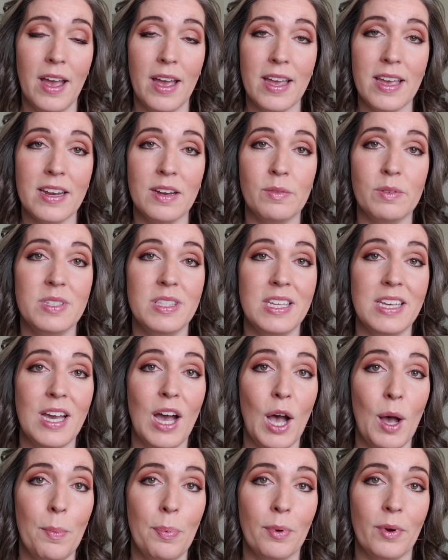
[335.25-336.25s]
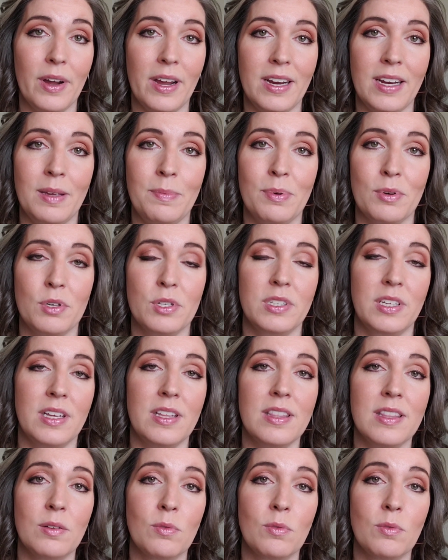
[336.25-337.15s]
and it was the upper 80%.